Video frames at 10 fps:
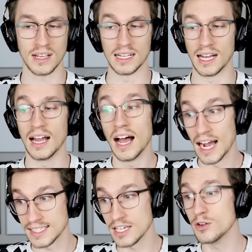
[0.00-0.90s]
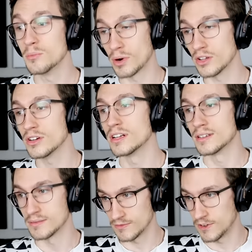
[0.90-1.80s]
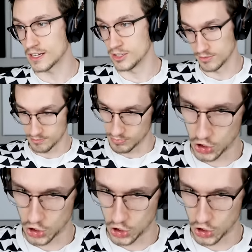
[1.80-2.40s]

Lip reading: I see you, brother. Fuck you.